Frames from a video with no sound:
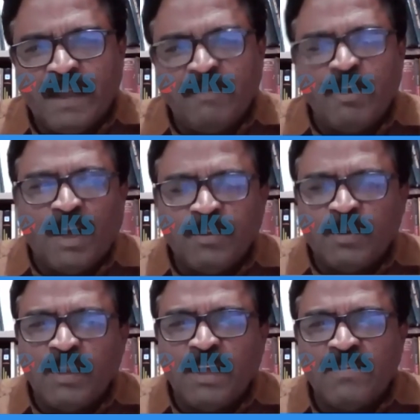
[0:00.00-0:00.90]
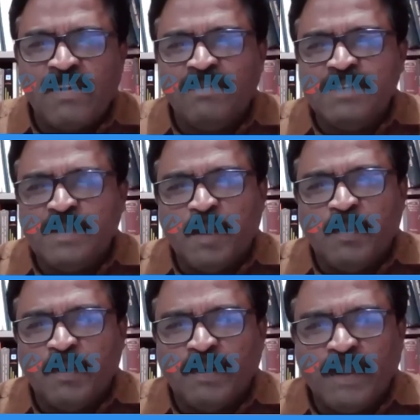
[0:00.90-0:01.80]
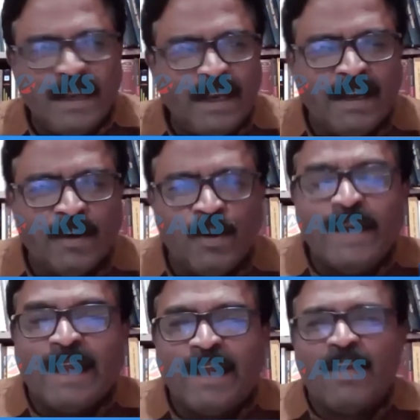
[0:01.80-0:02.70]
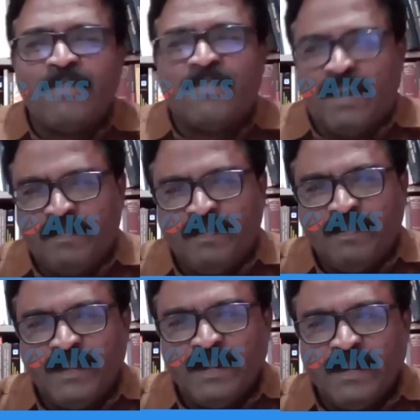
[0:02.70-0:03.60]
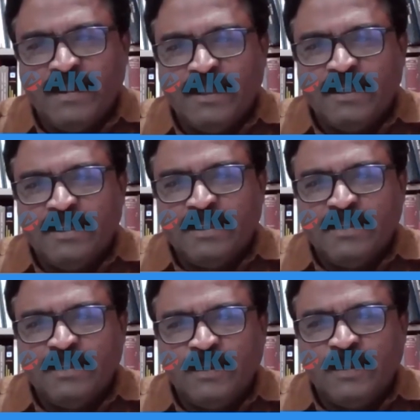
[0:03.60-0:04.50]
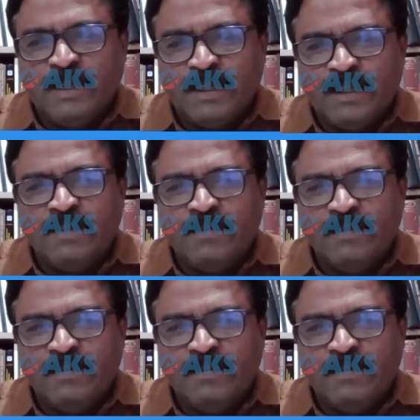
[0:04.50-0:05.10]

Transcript: Have you gone through the history of Jabalpur? Any ruling dynasty? Okay.